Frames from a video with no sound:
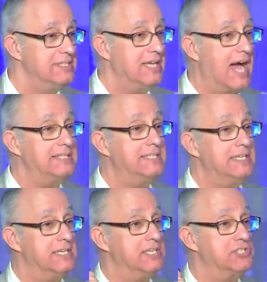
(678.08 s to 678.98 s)
The
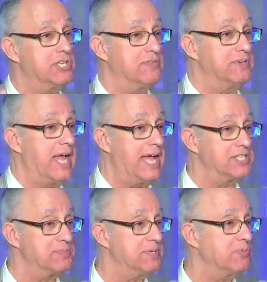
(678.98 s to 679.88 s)
idea is self enhancement.